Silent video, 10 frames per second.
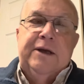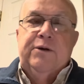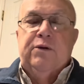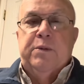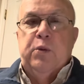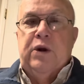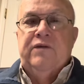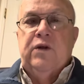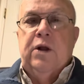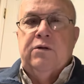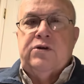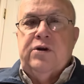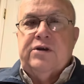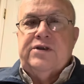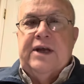with Marineville Holiness
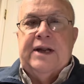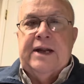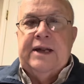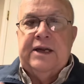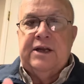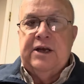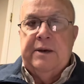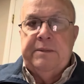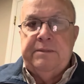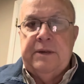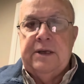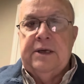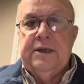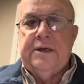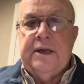Church saying, I didn't come
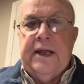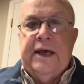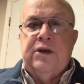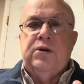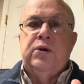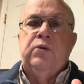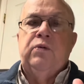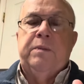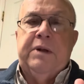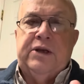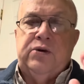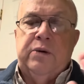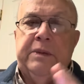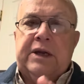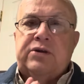today to replace your
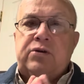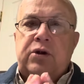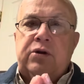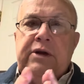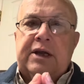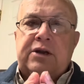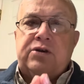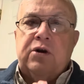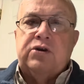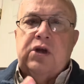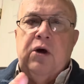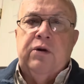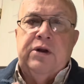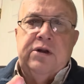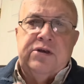minister. You get in the church
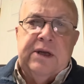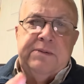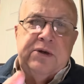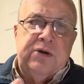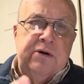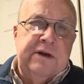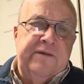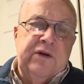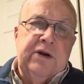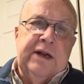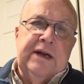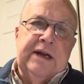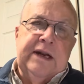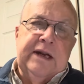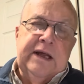only to substitute if you
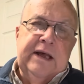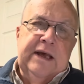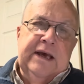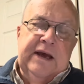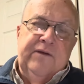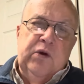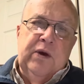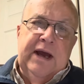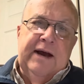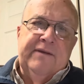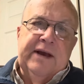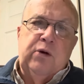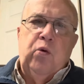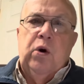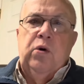needed it. If you have a
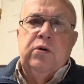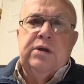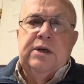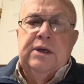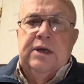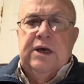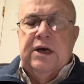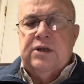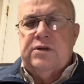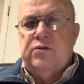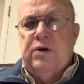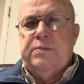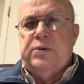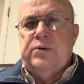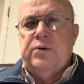quote, a
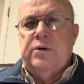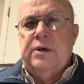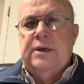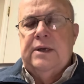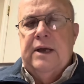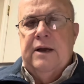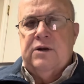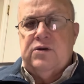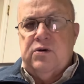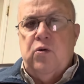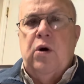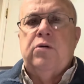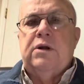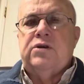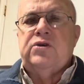scripture, a
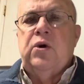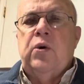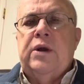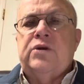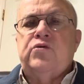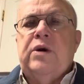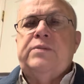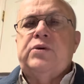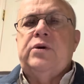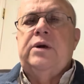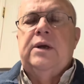quote, a story, a scripture,